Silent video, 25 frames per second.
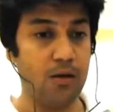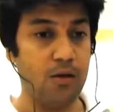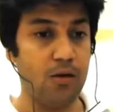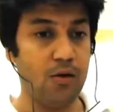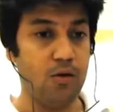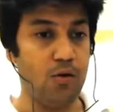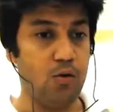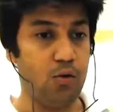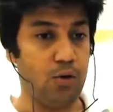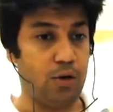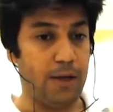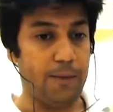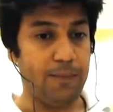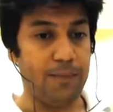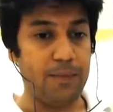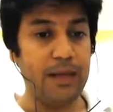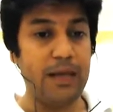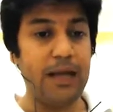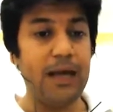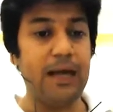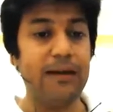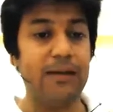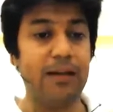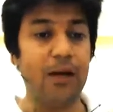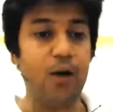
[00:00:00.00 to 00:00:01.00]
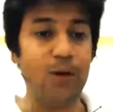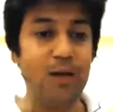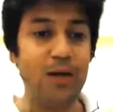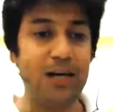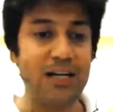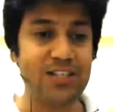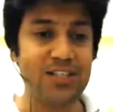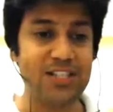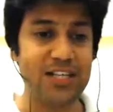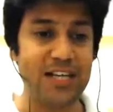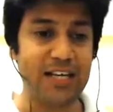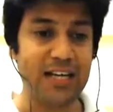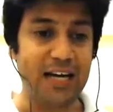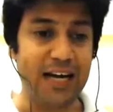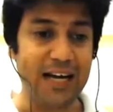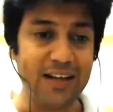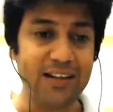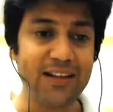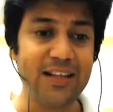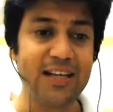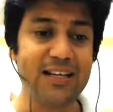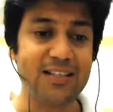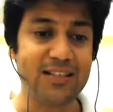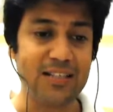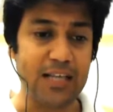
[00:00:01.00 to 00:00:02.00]
Okay, now let's take another
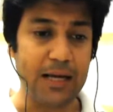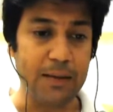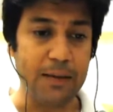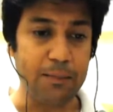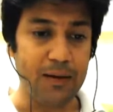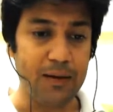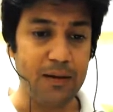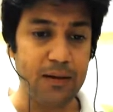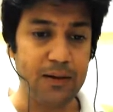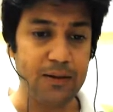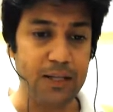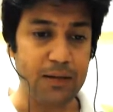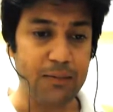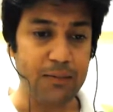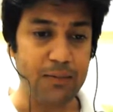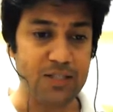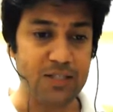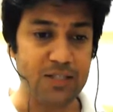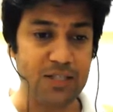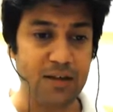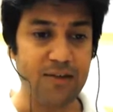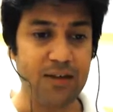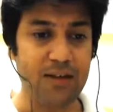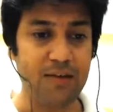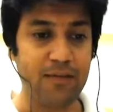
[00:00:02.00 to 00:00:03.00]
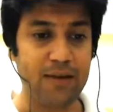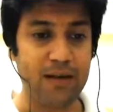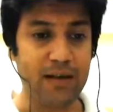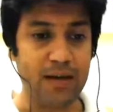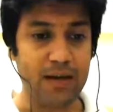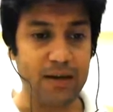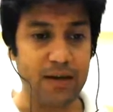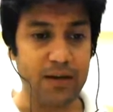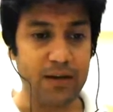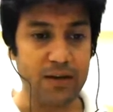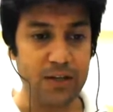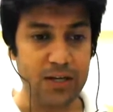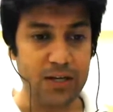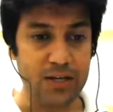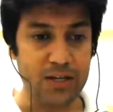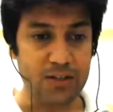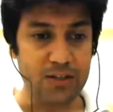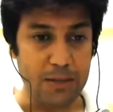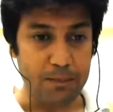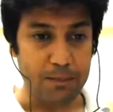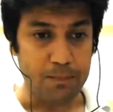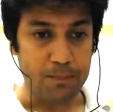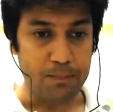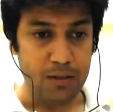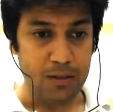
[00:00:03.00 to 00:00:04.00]
example. They must have given another
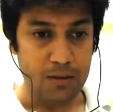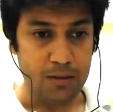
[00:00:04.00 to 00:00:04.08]
example.